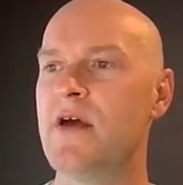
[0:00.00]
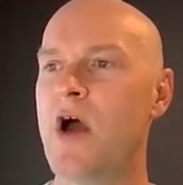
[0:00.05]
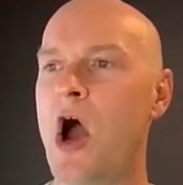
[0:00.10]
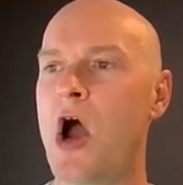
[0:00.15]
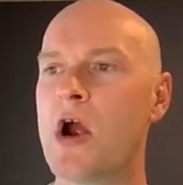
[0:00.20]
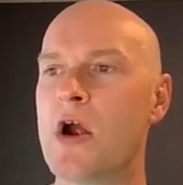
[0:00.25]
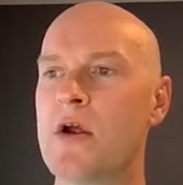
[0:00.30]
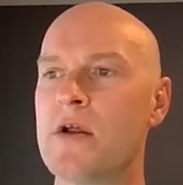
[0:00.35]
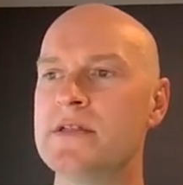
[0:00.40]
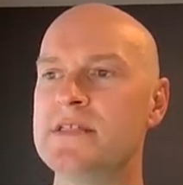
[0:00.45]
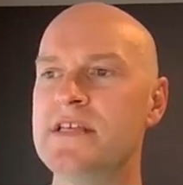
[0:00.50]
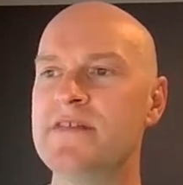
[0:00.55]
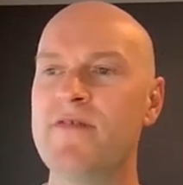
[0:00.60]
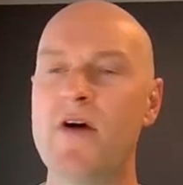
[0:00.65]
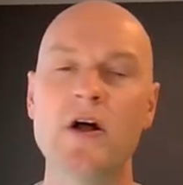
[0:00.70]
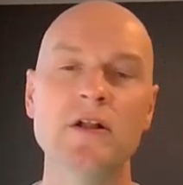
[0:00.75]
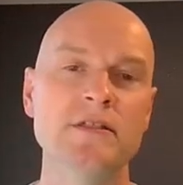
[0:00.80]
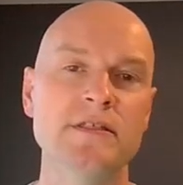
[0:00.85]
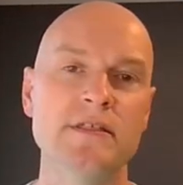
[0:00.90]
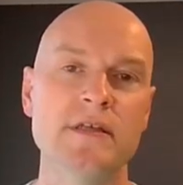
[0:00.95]
our
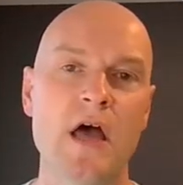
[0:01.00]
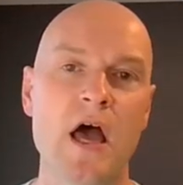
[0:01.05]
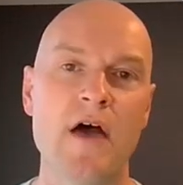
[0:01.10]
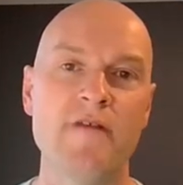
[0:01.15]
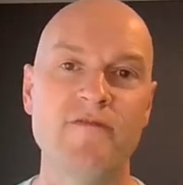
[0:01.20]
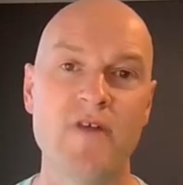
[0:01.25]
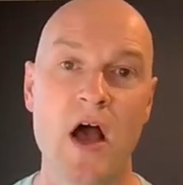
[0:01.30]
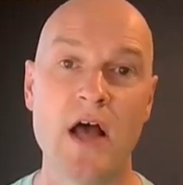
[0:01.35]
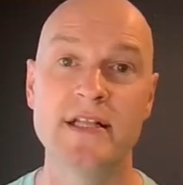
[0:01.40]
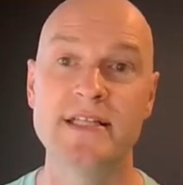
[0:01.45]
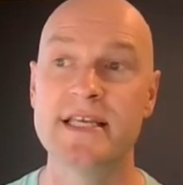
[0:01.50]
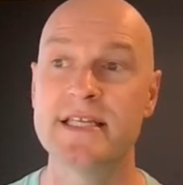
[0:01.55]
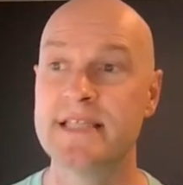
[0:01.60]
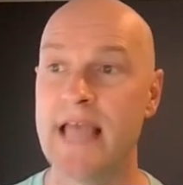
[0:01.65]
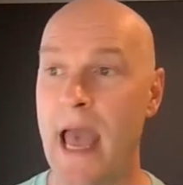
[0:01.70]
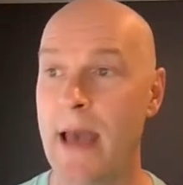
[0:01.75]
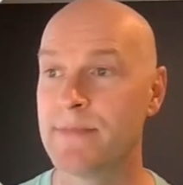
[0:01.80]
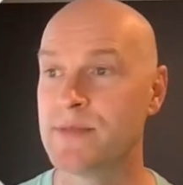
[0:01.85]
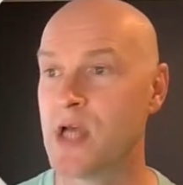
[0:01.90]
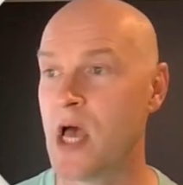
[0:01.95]
default font is
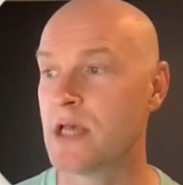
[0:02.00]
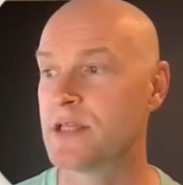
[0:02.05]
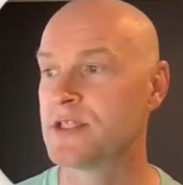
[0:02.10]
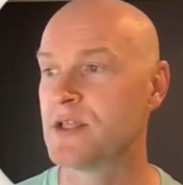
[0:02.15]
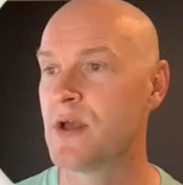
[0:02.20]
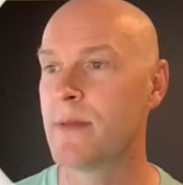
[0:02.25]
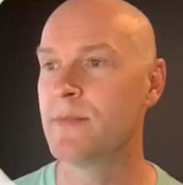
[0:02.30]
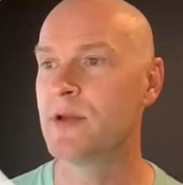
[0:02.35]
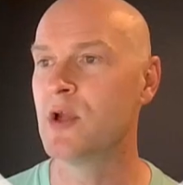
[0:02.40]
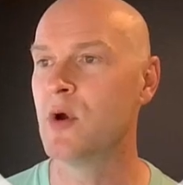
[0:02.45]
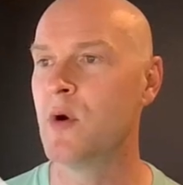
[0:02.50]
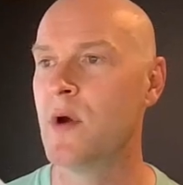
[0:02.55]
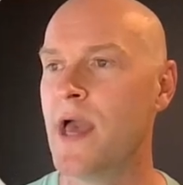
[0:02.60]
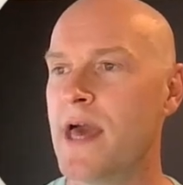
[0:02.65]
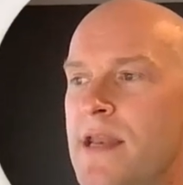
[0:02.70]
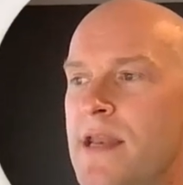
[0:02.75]
Aptos. So I'm going to go ahead